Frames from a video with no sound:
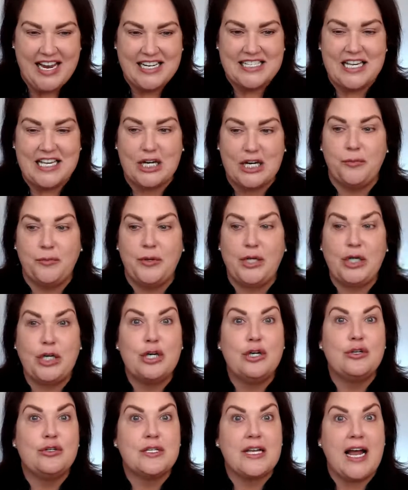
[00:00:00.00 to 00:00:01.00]
that can be
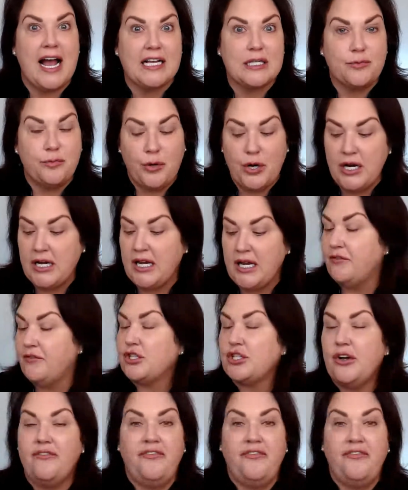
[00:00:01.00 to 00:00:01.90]
used as pre-coverage.